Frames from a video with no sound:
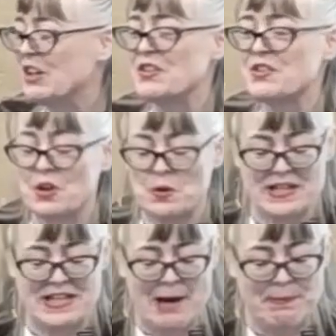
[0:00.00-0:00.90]
are so
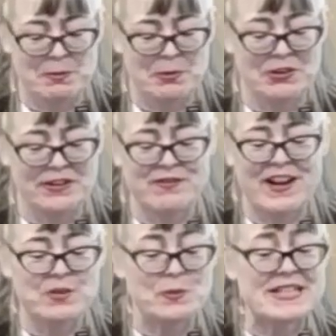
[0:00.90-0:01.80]
adaptable. In
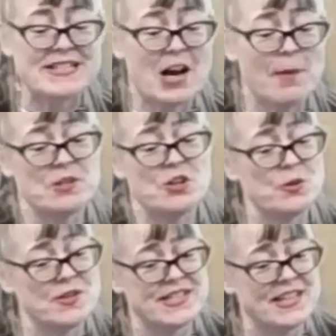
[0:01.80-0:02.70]
fact, we stopped
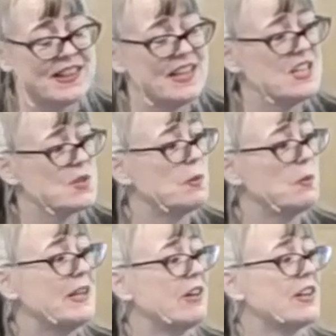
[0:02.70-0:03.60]
noticing things when
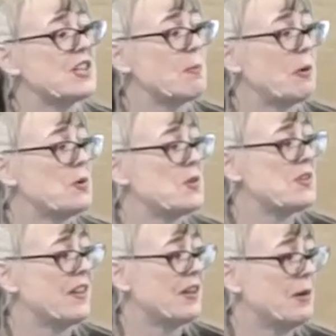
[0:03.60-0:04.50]
we are exposed
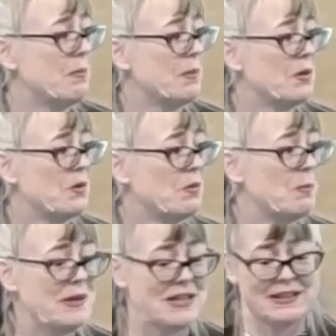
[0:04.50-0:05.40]
to them
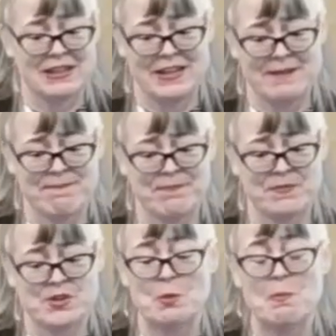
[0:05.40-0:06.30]
repeatedly.
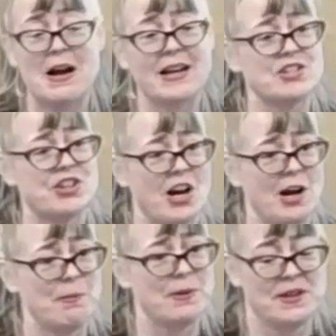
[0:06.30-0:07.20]
So my
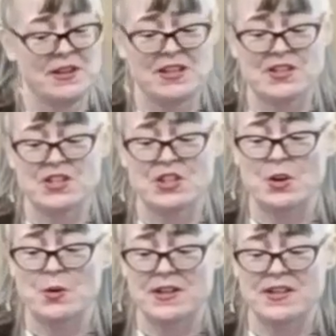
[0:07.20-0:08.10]
job is to
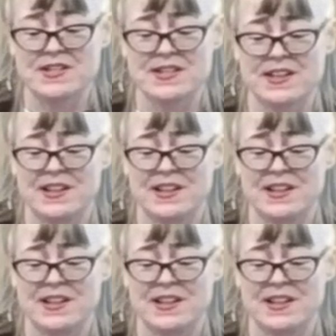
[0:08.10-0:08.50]
notice